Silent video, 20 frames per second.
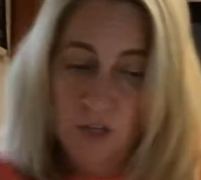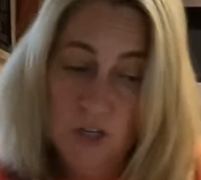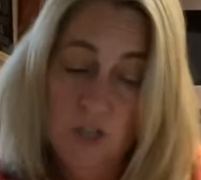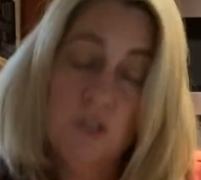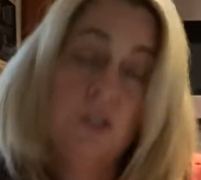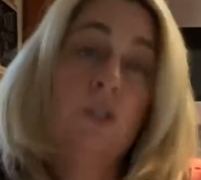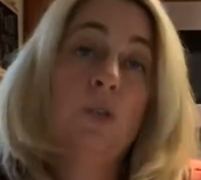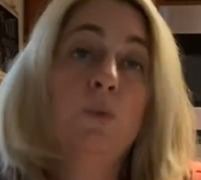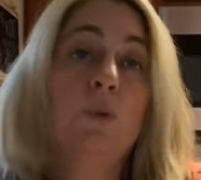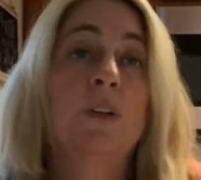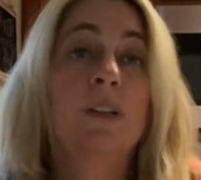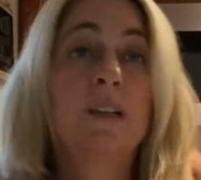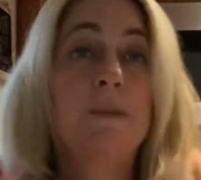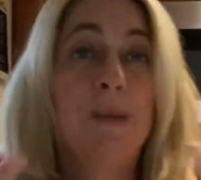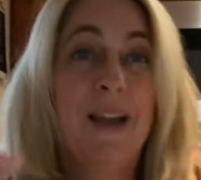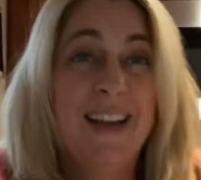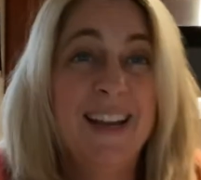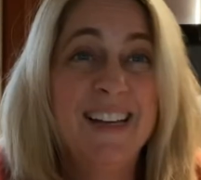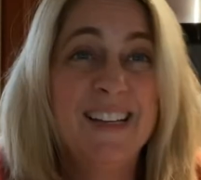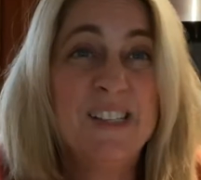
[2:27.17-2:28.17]
So really,
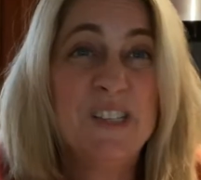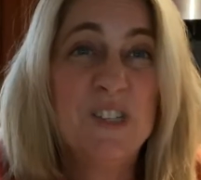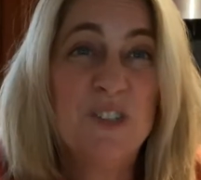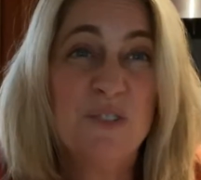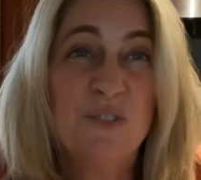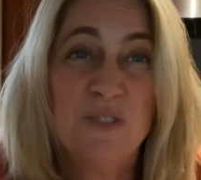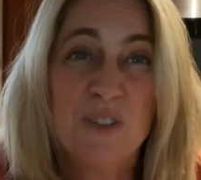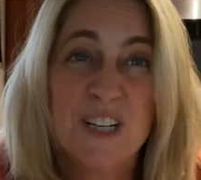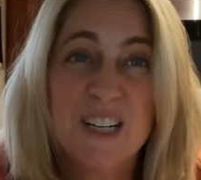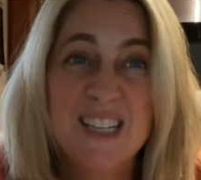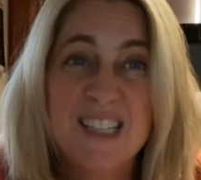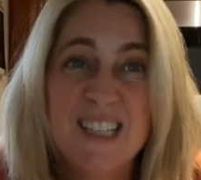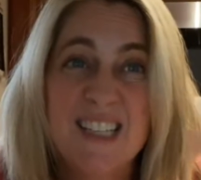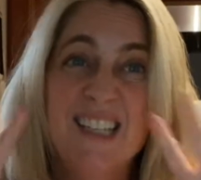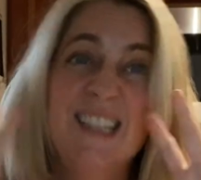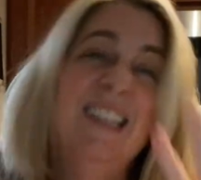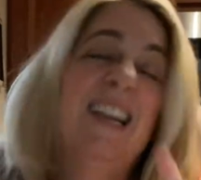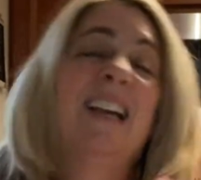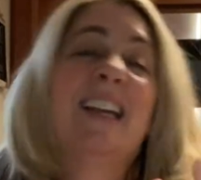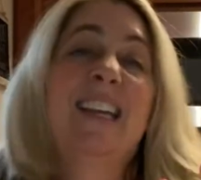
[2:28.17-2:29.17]
my hands are
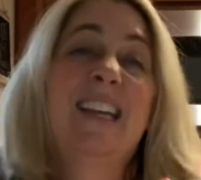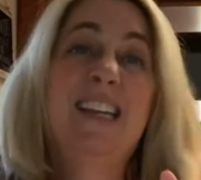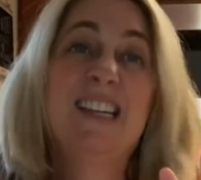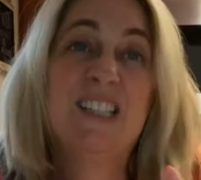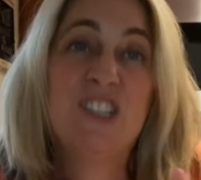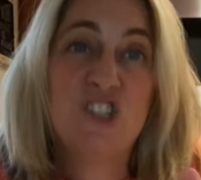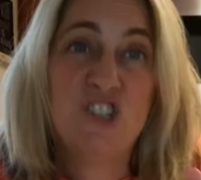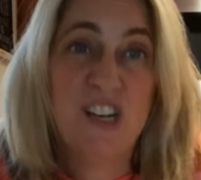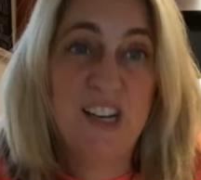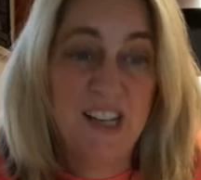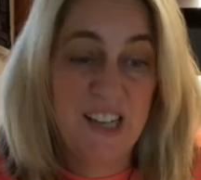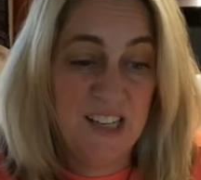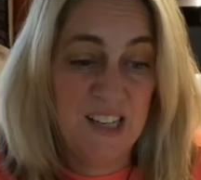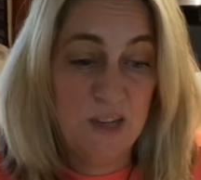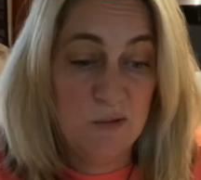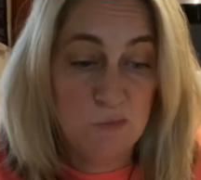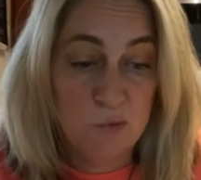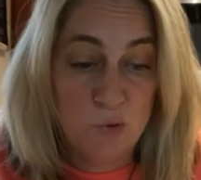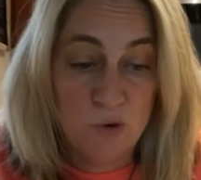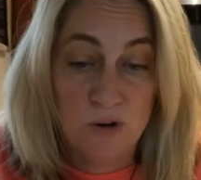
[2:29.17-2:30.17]
freezing, I can't shake
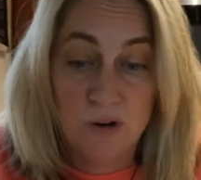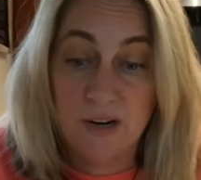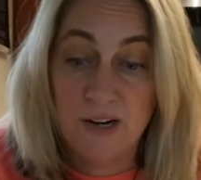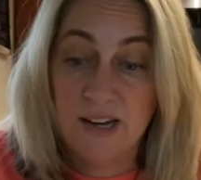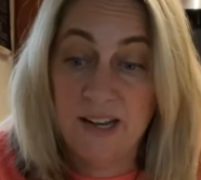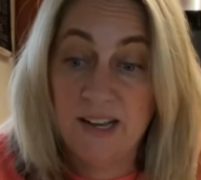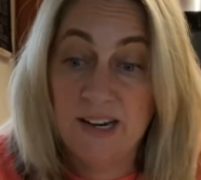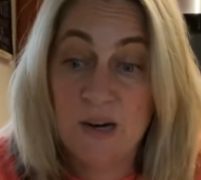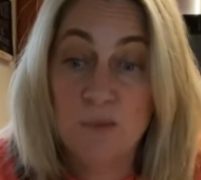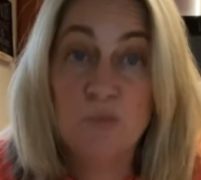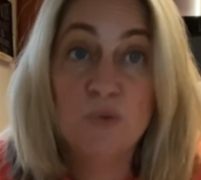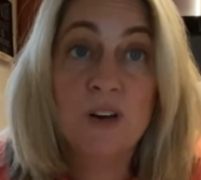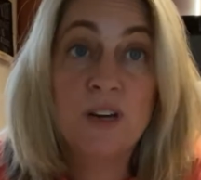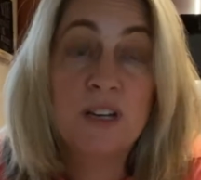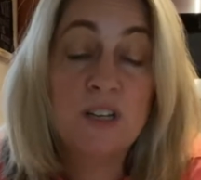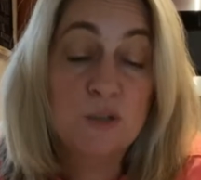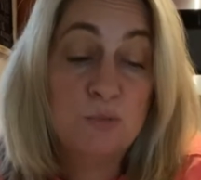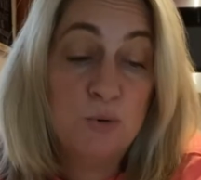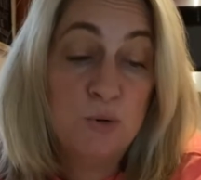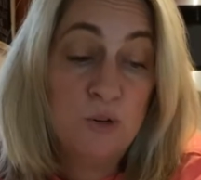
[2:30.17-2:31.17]
anymore, and I'm
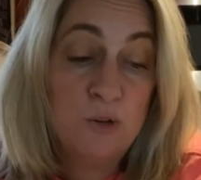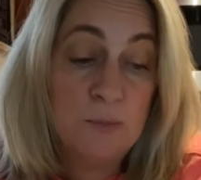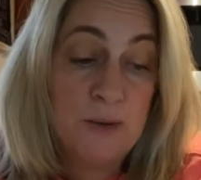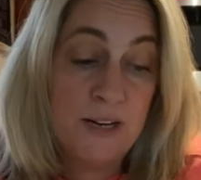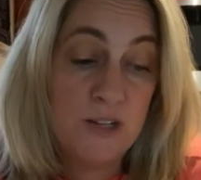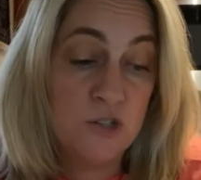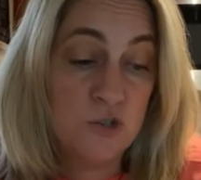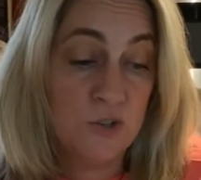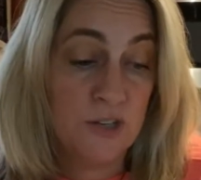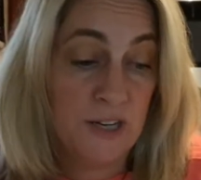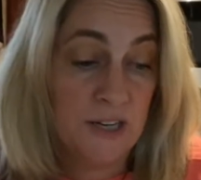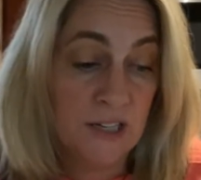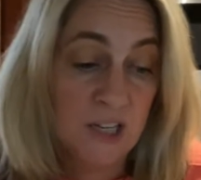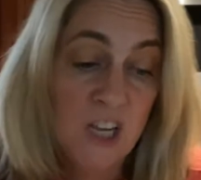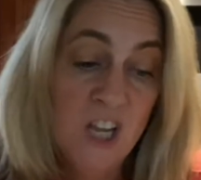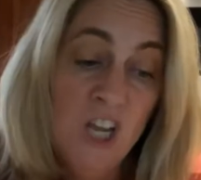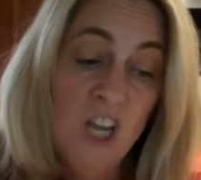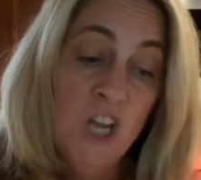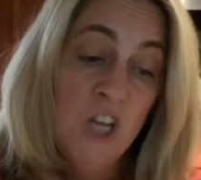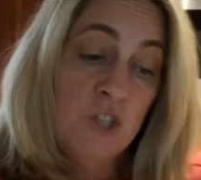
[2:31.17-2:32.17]
ready to pour my drink.
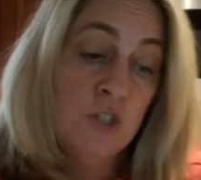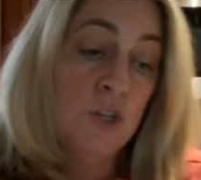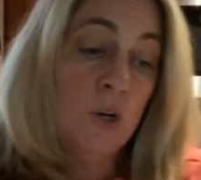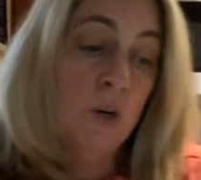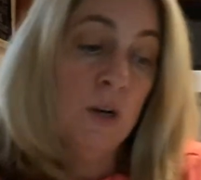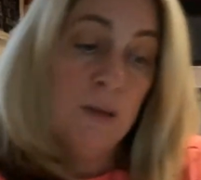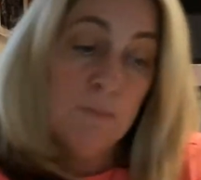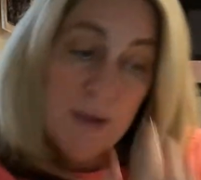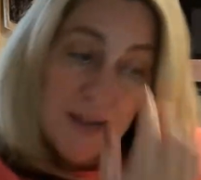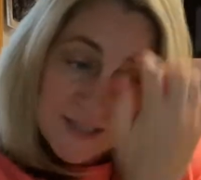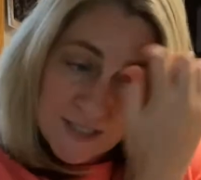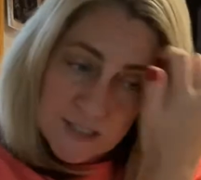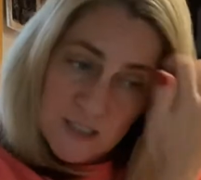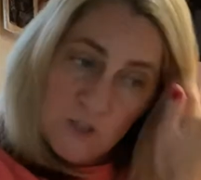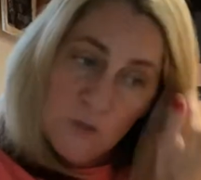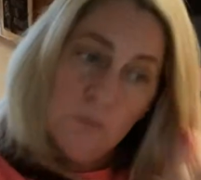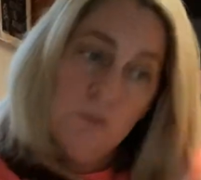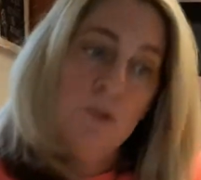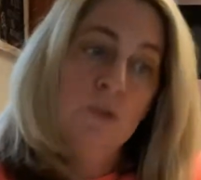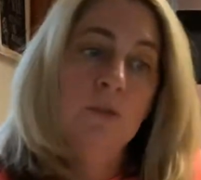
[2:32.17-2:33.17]
So a
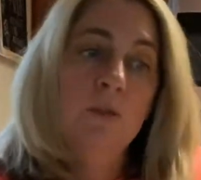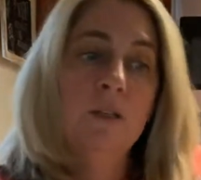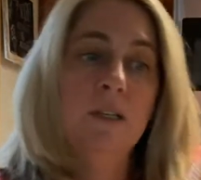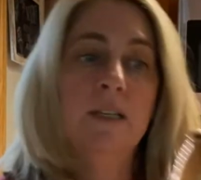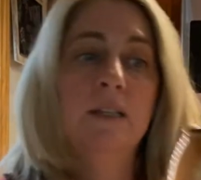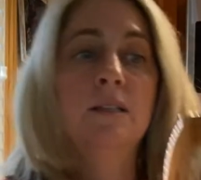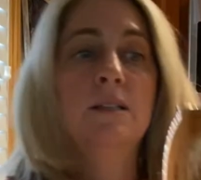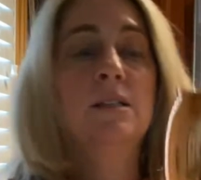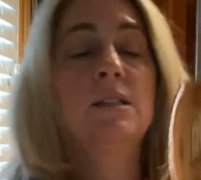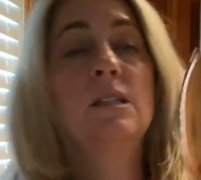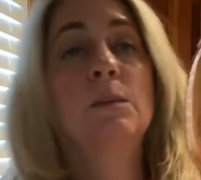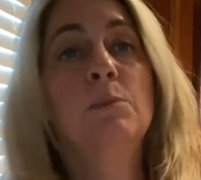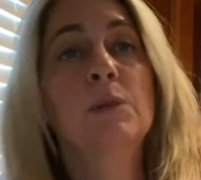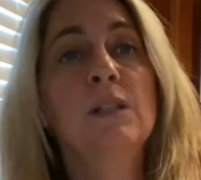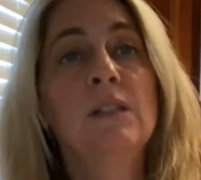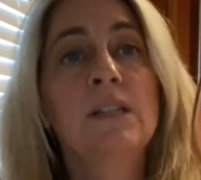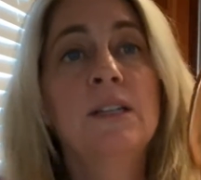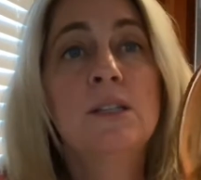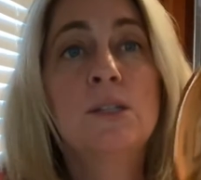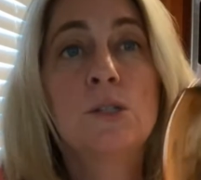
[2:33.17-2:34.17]
Moscow Mule is
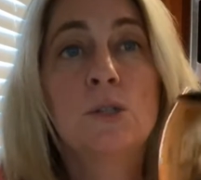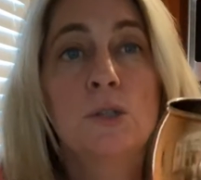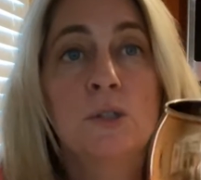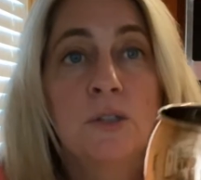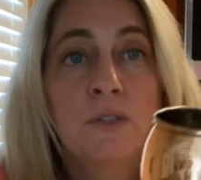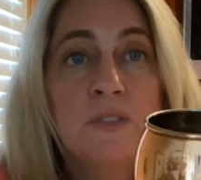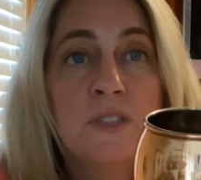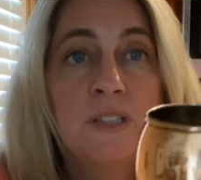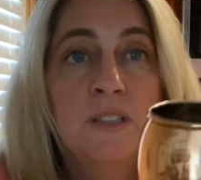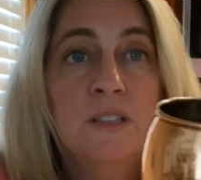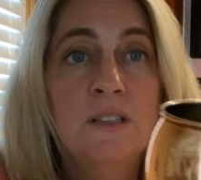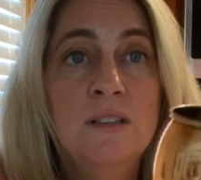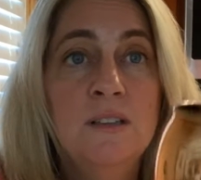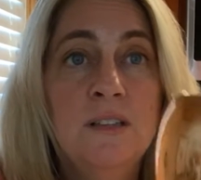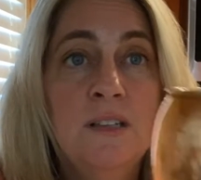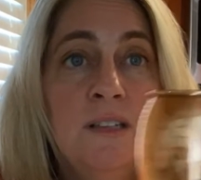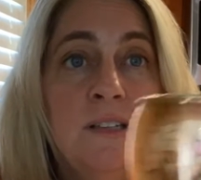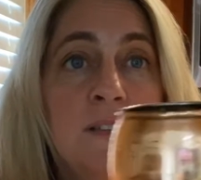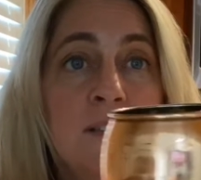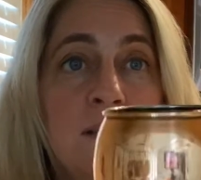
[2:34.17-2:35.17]
typically served in
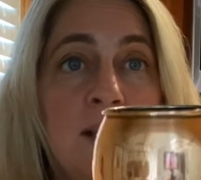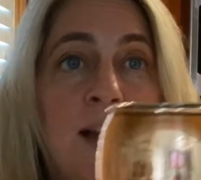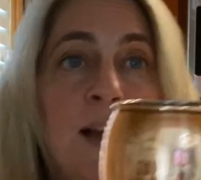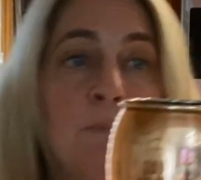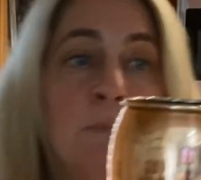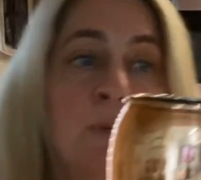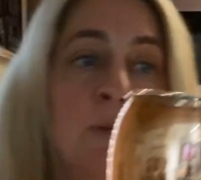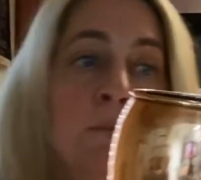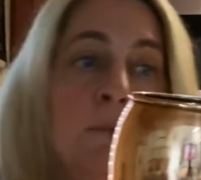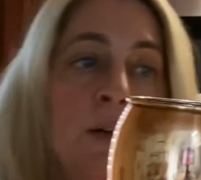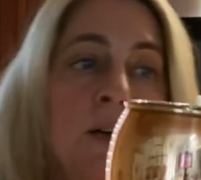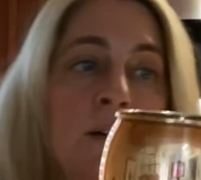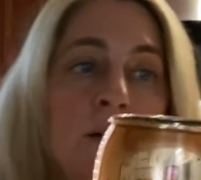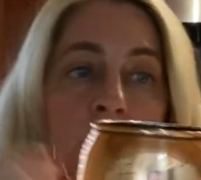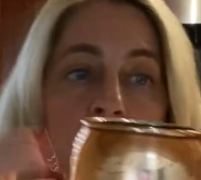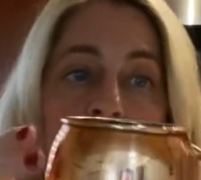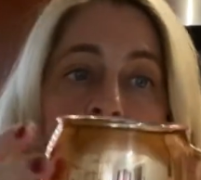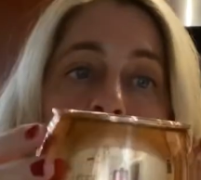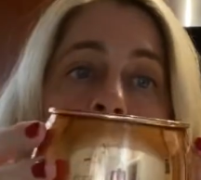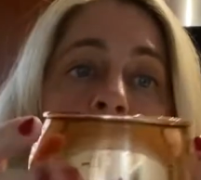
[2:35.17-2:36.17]
these copper
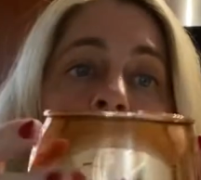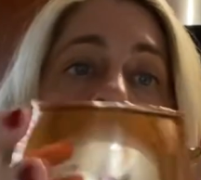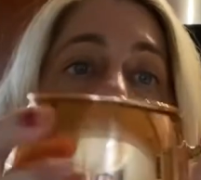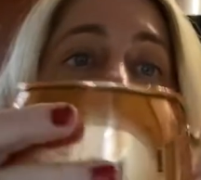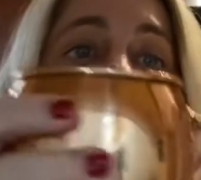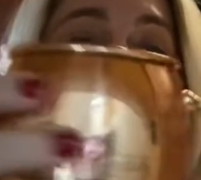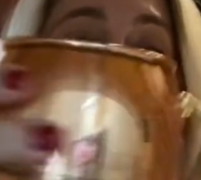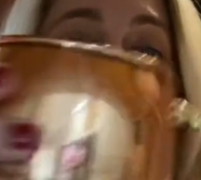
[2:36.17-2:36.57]
mugs, and they've got